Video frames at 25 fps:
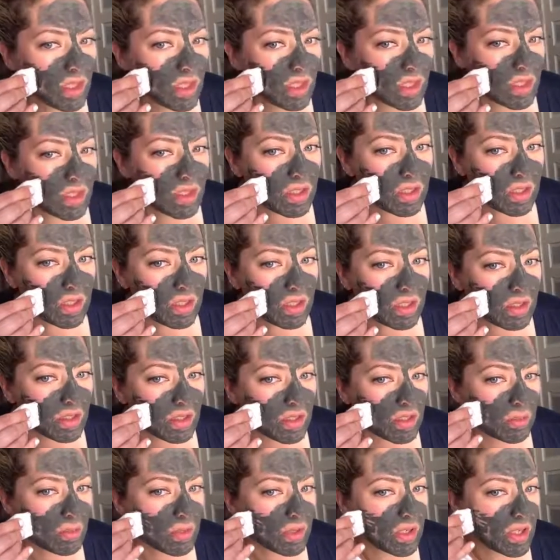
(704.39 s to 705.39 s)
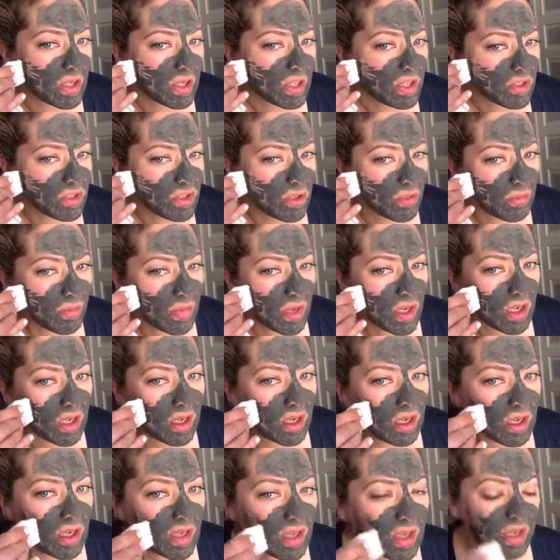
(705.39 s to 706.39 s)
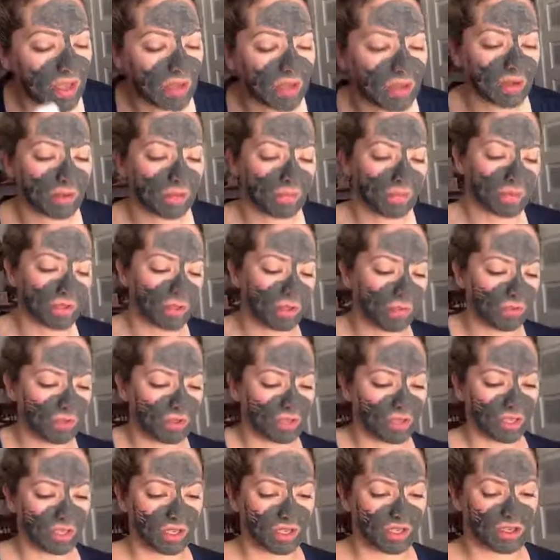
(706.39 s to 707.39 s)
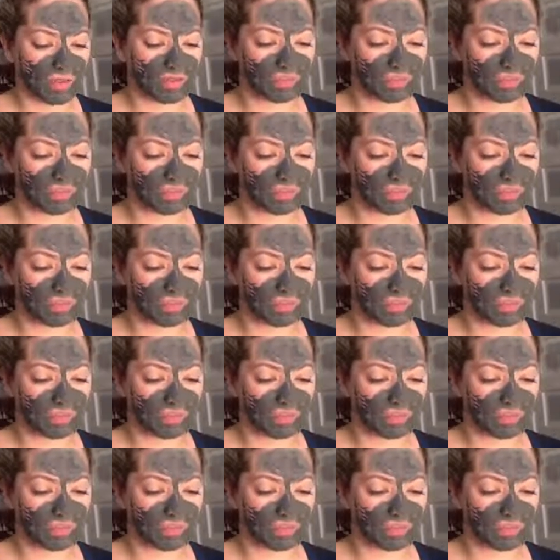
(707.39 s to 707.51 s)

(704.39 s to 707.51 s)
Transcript: It's got a little bit of extra mud on it now, so I'm just going to